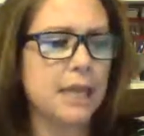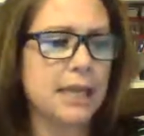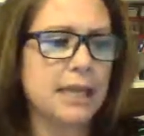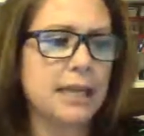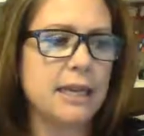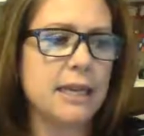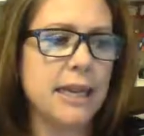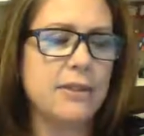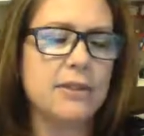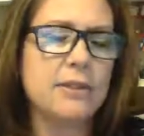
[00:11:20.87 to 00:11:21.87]
I think,
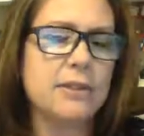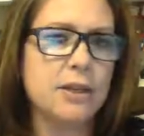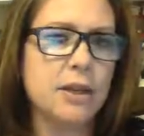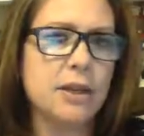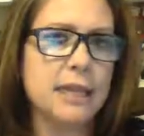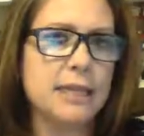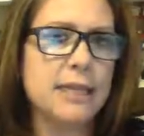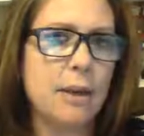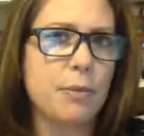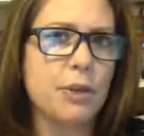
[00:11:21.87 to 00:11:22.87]
again, this is an
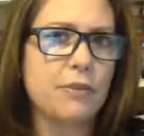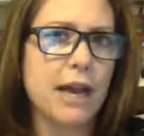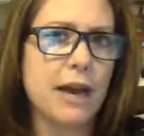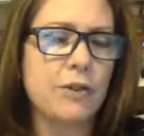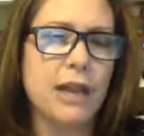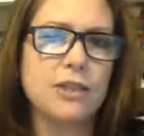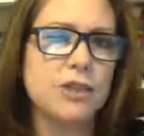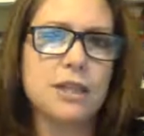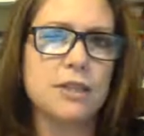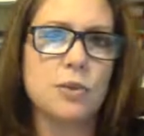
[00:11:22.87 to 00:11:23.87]
example of how that
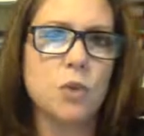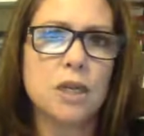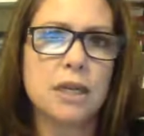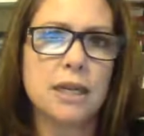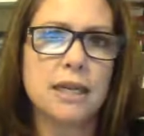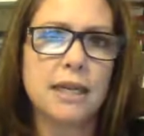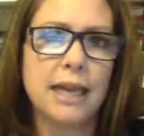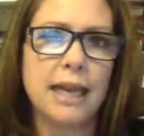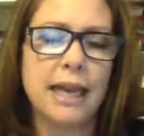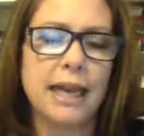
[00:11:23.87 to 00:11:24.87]
just doesn't work.
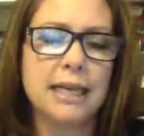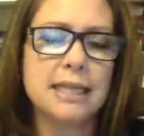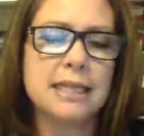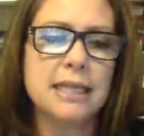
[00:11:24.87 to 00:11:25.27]
And,